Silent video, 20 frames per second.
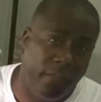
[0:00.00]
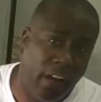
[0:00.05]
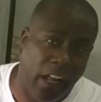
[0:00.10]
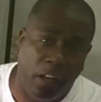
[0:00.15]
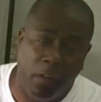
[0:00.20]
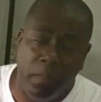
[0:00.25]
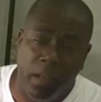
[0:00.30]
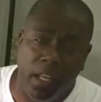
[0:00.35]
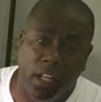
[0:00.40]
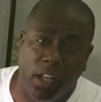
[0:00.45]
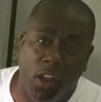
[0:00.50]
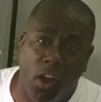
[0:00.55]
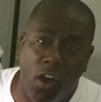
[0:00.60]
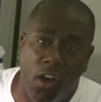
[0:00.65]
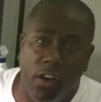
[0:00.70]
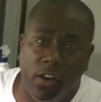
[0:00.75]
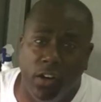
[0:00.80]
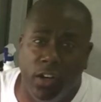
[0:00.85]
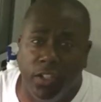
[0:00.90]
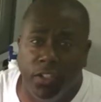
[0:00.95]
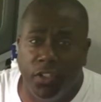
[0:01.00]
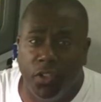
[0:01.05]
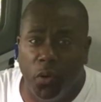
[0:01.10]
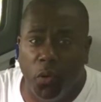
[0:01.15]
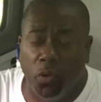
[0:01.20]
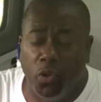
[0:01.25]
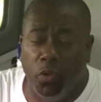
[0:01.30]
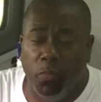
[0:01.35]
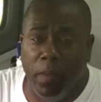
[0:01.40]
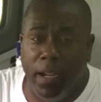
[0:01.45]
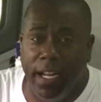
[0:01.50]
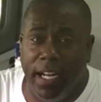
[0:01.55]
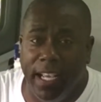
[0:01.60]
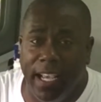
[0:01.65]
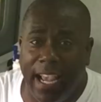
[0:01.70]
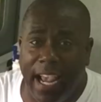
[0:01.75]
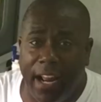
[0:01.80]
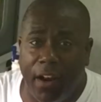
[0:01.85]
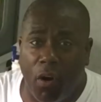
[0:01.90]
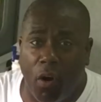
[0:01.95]
along on social
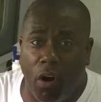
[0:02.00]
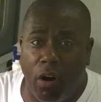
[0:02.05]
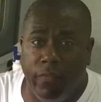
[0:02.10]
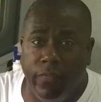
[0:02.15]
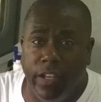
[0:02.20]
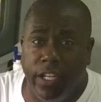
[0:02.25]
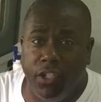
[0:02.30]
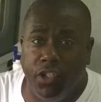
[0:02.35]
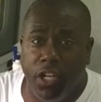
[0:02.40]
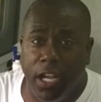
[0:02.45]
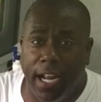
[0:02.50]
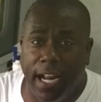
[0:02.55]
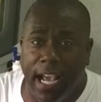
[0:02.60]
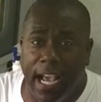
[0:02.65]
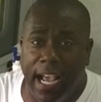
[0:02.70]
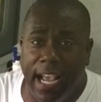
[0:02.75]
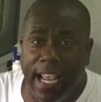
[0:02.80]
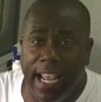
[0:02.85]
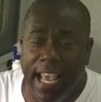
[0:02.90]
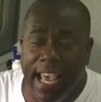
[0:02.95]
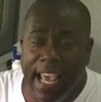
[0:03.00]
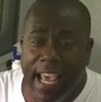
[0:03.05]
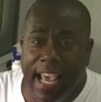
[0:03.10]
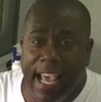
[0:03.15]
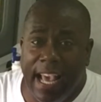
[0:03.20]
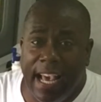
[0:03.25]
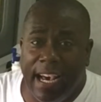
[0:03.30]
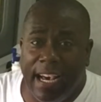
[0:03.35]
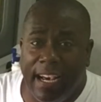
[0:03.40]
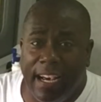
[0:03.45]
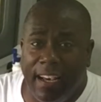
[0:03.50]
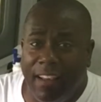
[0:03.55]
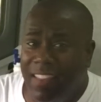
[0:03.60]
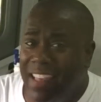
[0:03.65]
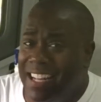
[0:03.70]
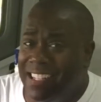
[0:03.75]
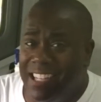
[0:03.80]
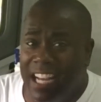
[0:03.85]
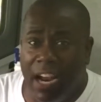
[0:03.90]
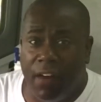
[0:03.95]
media at RVJedeye.
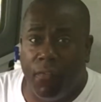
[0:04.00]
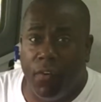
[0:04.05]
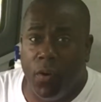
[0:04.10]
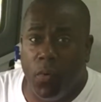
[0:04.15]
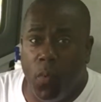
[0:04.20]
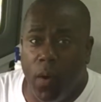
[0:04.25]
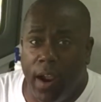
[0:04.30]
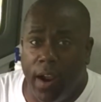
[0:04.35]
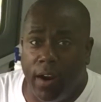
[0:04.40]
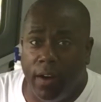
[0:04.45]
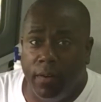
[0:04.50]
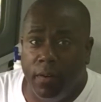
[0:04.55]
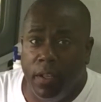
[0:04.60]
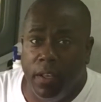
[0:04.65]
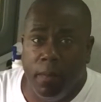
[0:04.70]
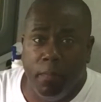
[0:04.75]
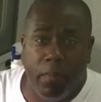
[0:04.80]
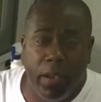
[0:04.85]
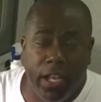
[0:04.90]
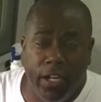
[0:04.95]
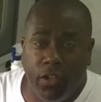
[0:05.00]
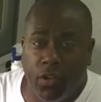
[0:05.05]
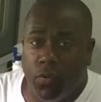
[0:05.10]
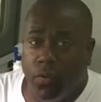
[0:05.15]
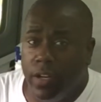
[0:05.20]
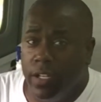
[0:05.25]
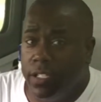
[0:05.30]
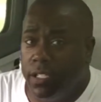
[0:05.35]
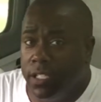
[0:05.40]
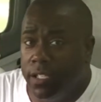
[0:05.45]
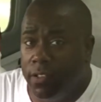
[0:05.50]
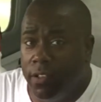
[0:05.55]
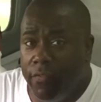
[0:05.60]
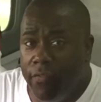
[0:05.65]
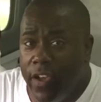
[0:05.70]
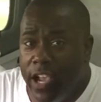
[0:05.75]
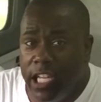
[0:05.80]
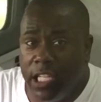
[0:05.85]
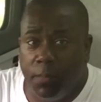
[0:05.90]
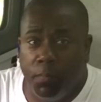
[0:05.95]
That's everywhere. Pinterest, the
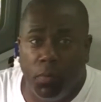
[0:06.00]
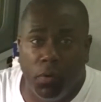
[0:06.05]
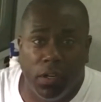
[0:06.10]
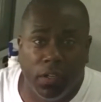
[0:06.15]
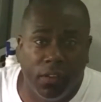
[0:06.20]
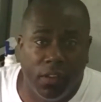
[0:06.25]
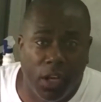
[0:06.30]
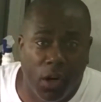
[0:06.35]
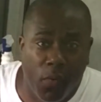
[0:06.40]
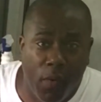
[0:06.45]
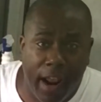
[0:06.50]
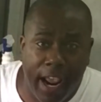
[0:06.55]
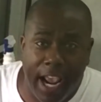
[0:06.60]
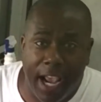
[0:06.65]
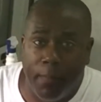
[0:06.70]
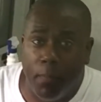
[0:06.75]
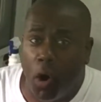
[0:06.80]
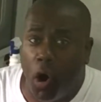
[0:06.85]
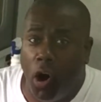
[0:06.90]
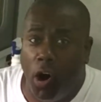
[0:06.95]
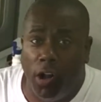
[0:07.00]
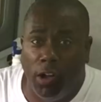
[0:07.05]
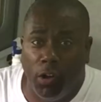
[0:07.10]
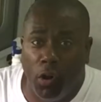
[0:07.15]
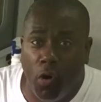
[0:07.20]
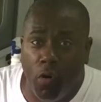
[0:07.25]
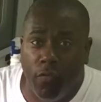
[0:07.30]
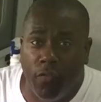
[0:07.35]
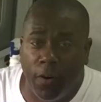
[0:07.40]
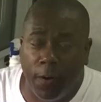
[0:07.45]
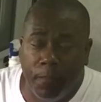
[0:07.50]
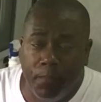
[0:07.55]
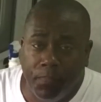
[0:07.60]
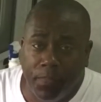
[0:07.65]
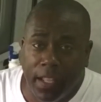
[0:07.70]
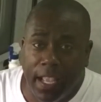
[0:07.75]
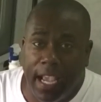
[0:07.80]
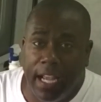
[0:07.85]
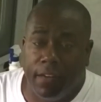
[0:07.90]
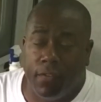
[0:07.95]
Facebook, the Gram, all over.
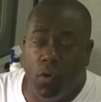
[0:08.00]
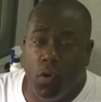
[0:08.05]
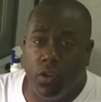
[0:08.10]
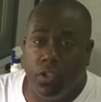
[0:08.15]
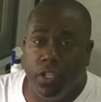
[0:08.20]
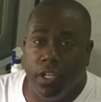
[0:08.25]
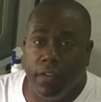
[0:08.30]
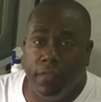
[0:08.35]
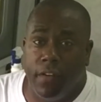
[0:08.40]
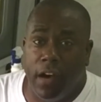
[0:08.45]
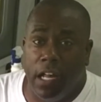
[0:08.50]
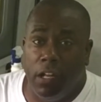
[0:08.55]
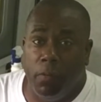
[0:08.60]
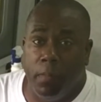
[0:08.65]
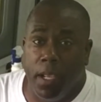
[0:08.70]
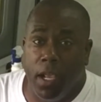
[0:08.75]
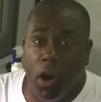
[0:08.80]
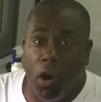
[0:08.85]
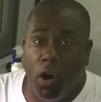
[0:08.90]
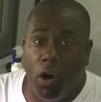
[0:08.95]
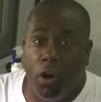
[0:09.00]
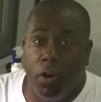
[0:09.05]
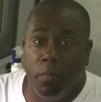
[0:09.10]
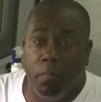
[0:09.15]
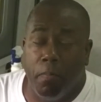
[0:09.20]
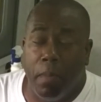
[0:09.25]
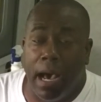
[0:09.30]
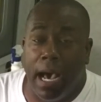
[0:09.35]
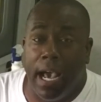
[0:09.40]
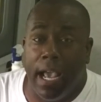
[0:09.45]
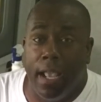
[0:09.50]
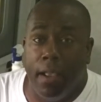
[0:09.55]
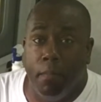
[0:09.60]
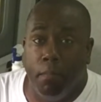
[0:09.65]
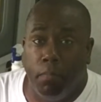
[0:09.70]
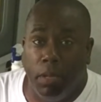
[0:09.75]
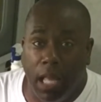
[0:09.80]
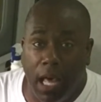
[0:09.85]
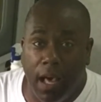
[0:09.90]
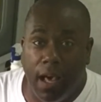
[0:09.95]
And of course, you can follow me on my
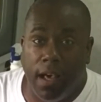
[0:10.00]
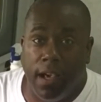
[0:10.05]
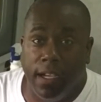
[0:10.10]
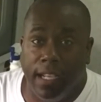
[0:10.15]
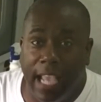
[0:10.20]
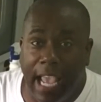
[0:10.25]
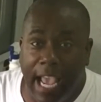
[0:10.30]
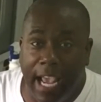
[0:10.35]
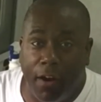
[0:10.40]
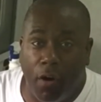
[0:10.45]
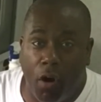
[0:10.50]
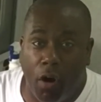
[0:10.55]
blog at